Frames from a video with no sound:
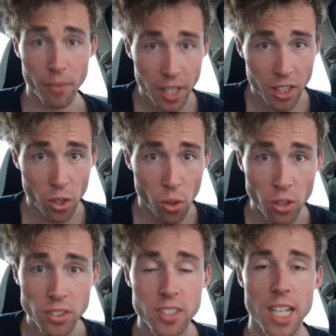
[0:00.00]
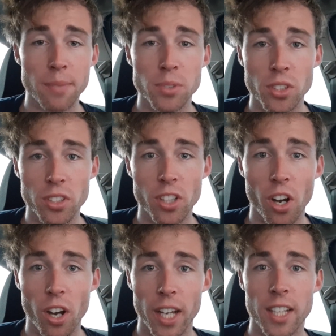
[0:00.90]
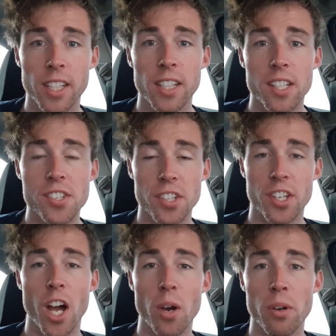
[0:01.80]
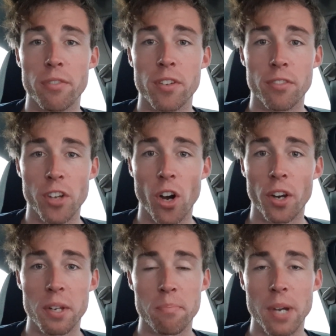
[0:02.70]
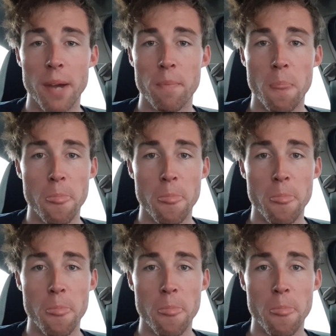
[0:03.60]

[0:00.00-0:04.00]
I mean, Gawn's the absolute guy to go if you've got him, but